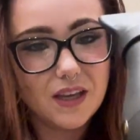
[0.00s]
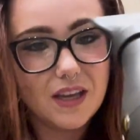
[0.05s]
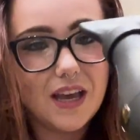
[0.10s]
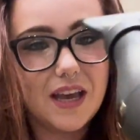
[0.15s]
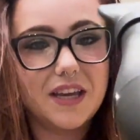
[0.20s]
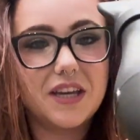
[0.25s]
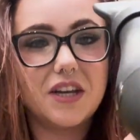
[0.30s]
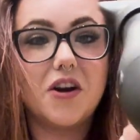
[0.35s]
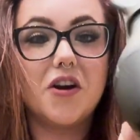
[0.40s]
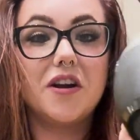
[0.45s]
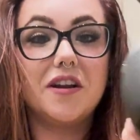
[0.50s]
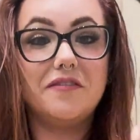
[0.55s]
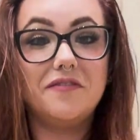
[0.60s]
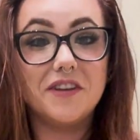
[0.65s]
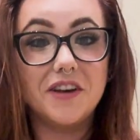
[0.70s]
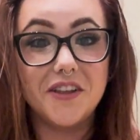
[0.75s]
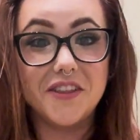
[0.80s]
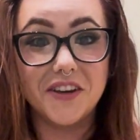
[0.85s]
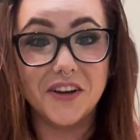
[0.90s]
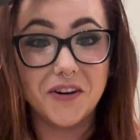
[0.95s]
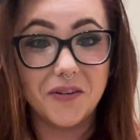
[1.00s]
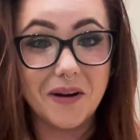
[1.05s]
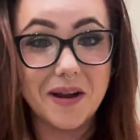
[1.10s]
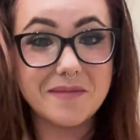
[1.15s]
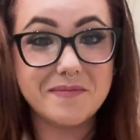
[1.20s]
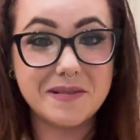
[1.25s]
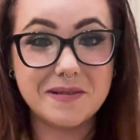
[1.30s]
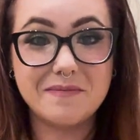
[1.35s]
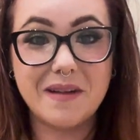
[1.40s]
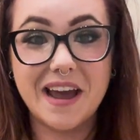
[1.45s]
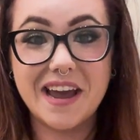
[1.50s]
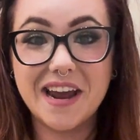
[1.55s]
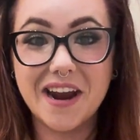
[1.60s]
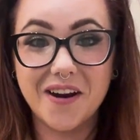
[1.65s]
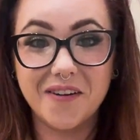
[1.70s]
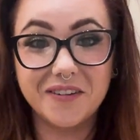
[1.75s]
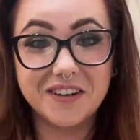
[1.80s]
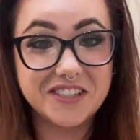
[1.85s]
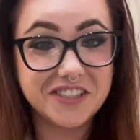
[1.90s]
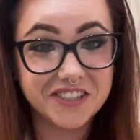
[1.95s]
I can already feel the grip in my hair,
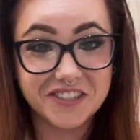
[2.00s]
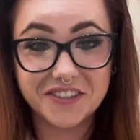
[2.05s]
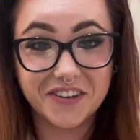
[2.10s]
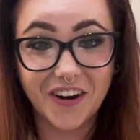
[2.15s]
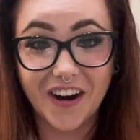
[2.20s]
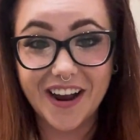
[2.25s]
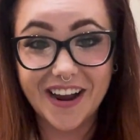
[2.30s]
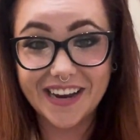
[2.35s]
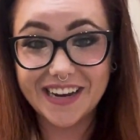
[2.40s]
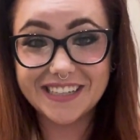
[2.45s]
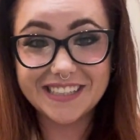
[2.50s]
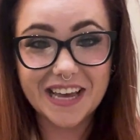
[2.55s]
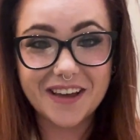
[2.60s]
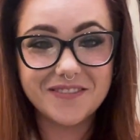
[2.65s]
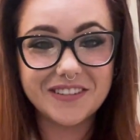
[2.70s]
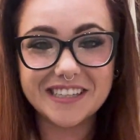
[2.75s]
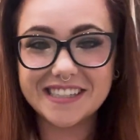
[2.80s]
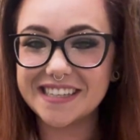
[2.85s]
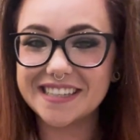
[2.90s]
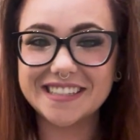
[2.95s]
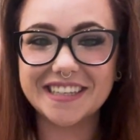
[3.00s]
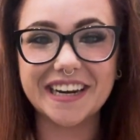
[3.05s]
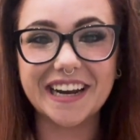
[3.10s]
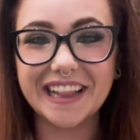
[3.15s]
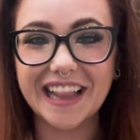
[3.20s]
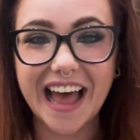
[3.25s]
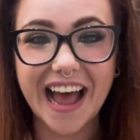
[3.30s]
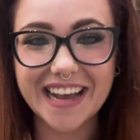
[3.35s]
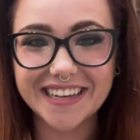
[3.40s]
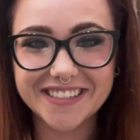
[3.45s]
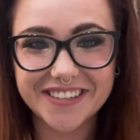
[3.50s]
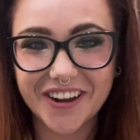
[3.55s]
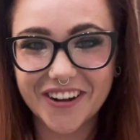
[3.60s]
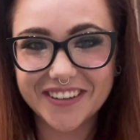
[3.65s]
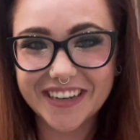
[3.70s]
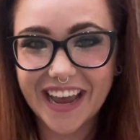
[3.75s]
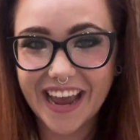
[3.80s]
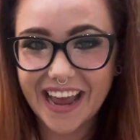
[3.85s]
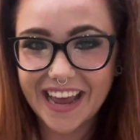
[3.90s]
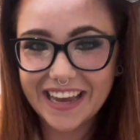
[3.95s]
which is great because that means it's going to last all
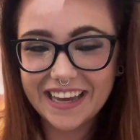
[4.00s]
day.